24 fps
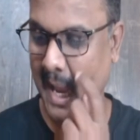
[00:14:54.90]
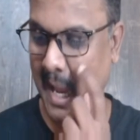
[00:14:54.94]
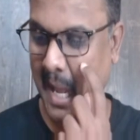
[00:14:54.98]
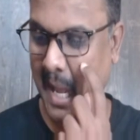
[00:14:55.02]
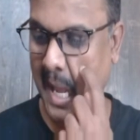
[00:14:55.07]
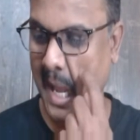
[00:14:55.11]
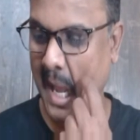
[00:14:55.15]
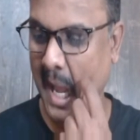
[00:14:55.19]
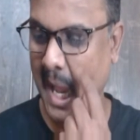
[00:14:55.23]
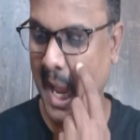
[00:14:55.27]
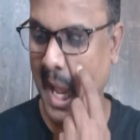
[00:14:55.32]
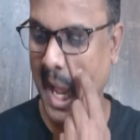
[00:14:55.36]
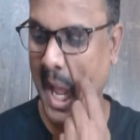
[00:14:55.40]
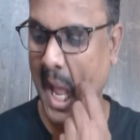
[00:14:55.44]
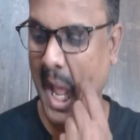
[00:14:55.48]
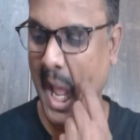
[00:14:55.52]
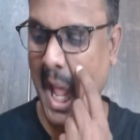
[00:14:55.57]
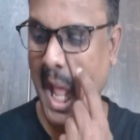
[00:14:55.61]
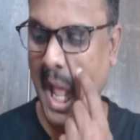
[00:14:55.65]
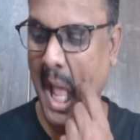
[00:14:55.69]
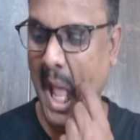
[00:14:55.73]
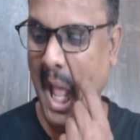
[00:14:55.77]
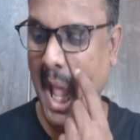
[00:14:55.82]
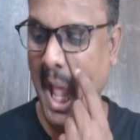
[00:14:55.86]

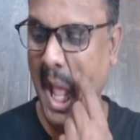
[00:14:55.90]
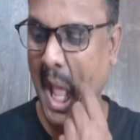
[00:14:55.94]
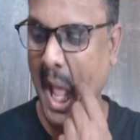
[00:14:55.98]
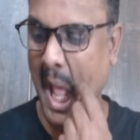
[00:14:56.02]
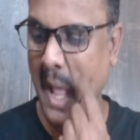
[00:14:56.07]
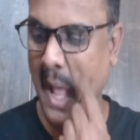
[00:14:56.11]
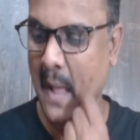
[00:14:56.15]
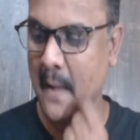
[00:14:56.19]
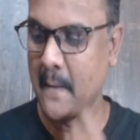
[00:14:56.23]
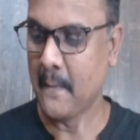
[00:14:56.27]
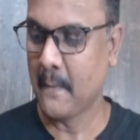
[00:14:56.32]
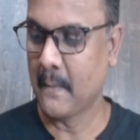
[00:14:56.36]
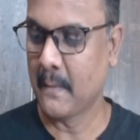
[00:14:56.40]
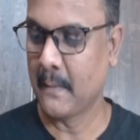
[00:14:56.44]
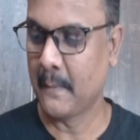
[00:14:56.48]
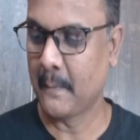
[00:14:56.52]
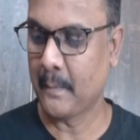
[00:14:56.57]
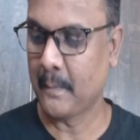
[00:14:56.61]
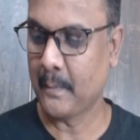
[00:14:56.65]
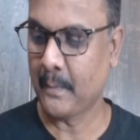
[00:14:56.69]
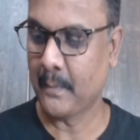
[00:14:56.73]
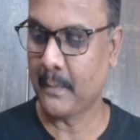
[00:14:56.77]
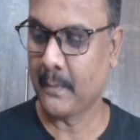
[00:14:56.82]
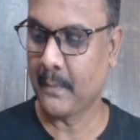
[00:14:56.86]

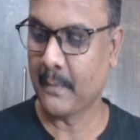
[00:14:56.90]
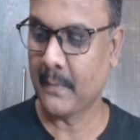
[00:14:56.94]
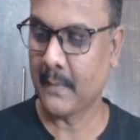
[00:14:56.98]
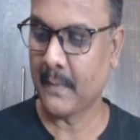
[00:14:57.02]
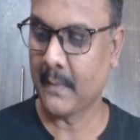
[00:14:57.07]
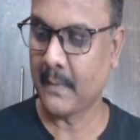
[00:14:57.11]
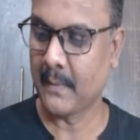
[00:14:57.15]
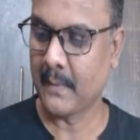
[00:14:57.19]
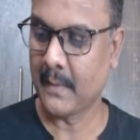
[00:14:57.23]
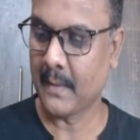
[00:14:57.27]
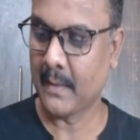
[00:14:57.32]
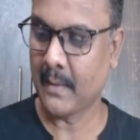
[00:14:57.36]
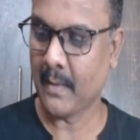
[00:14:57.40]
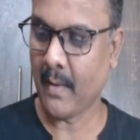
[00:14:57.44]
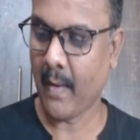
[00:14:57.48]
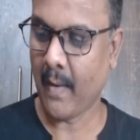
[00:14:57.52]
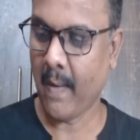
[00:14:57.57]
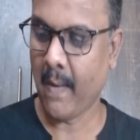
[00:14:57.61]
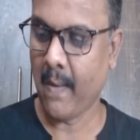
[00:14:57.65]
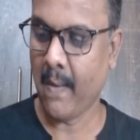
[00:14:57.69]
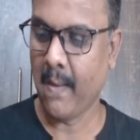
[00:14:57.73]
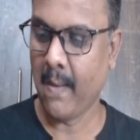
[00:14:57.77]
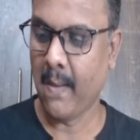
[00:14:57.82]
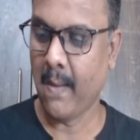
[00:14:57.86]

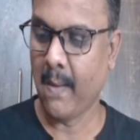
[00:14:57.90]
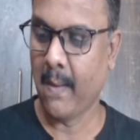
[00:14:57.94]
(no one is talking)